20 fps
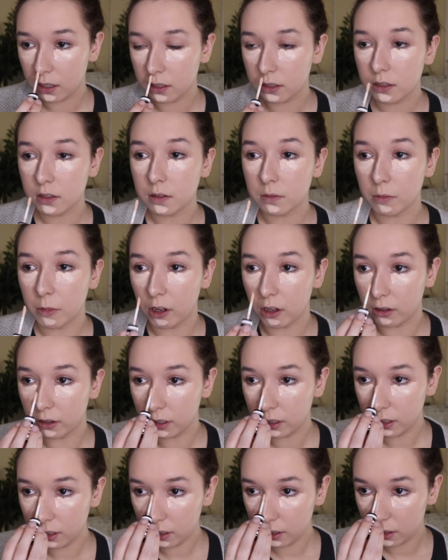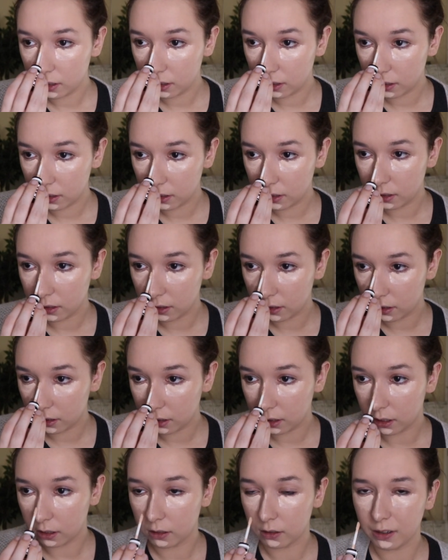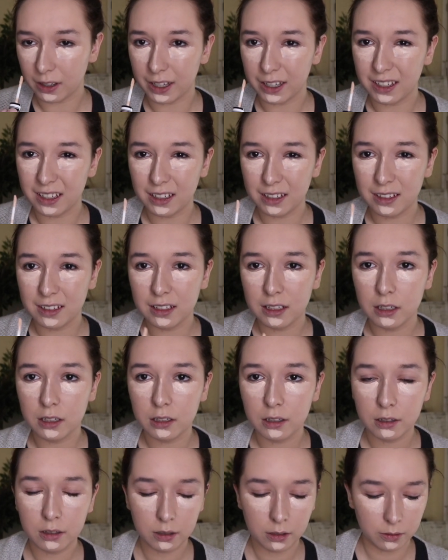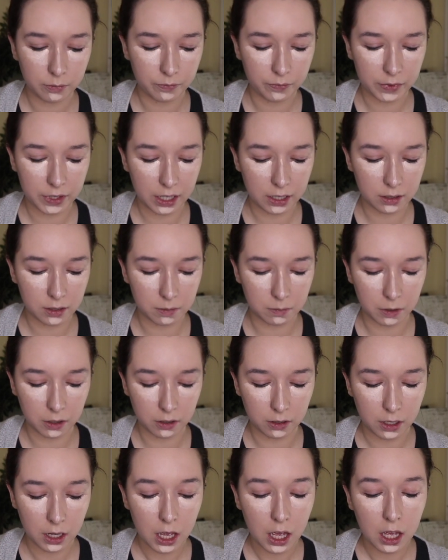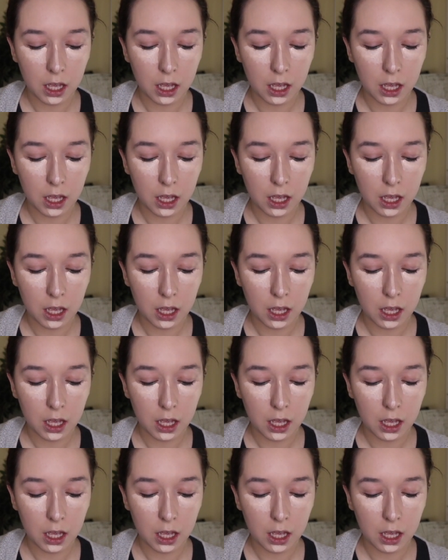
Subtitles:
smaller, or like, not smaller.